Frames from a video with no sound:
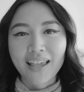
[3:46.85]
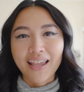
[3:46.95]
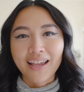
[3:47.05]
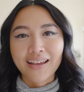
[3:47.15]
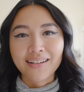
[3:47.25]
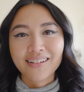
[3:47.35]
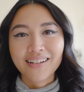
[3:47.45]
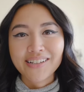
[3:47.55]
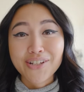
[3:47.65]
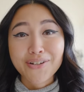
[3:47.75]
And
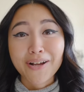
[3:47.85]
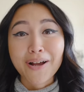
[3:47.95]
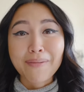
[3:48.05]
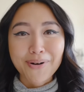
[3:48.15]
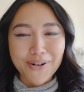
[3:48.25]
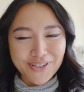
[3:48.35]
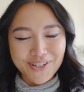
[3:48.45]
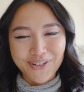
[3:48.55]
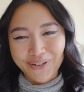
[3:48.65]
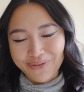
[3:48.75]
due to
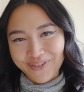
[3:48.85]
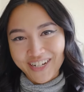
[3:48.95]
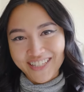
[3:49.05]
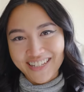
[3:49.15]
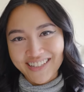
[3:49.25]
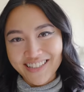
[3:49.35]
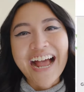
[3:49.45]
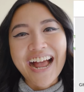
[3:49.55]
personal reasons,